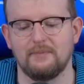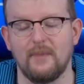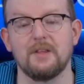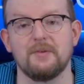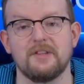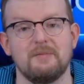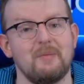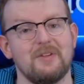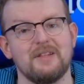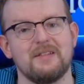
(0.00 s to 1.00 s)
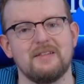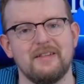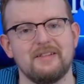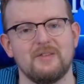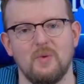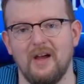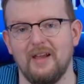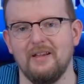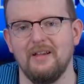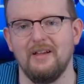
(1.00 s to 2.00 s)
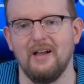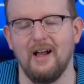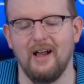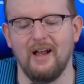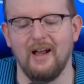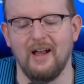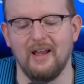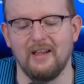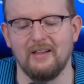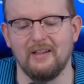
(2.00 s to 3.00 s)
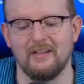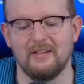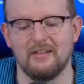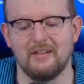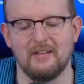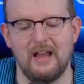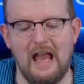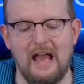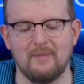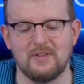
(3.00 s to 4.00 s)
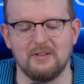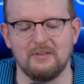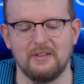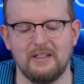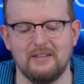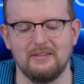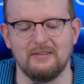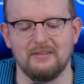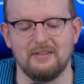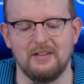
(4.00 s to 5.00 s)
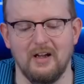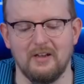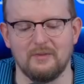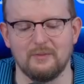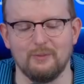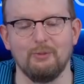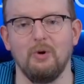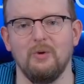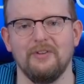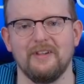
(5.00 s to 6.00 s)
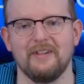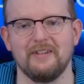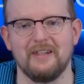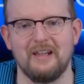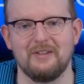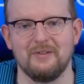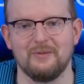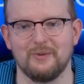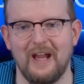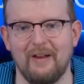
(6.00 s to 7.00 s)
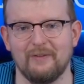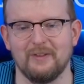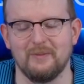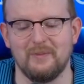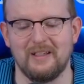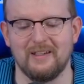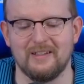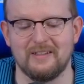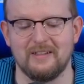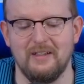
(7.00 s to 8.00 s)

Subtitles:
And the reason I remember this is why I absolutely got rolled in the day 2 draft, because